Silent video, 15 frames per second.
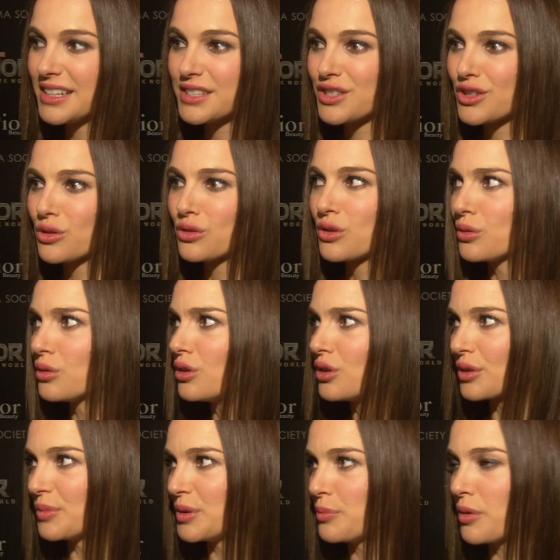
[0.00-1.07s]
it's so cool
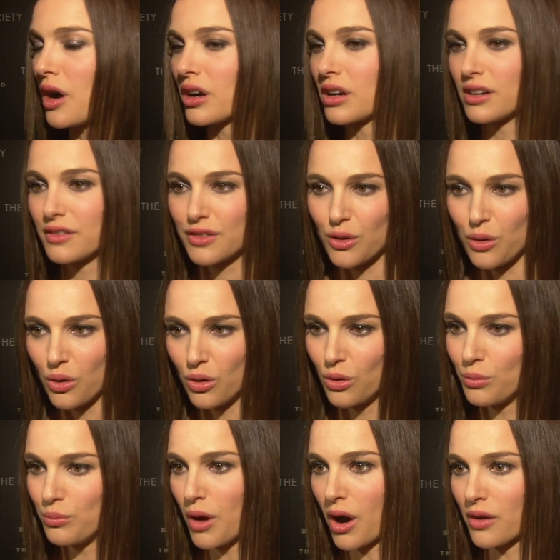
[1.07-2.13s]
to be part of the whole
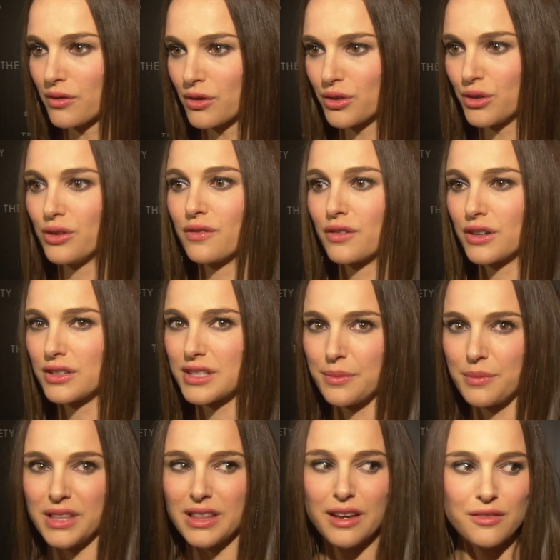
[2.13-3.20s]
Marvel universe. I
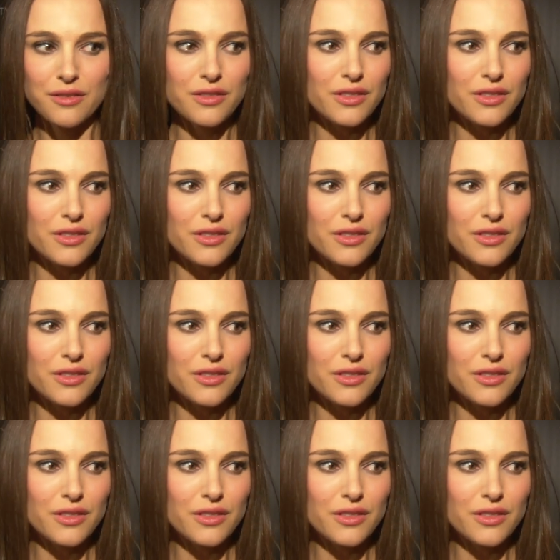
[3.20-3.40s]
mean, they've